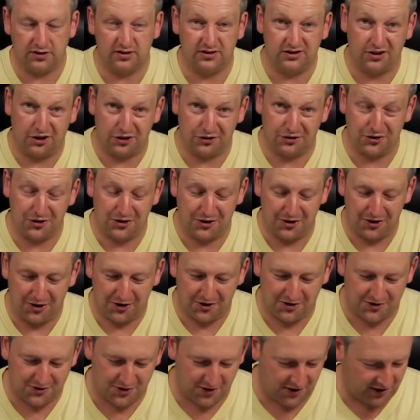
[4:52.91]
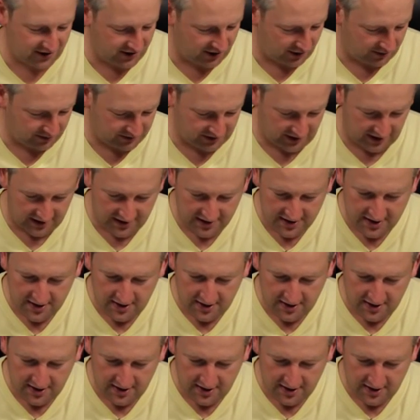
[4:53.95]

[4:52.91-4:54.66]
starts looking like a tricopter.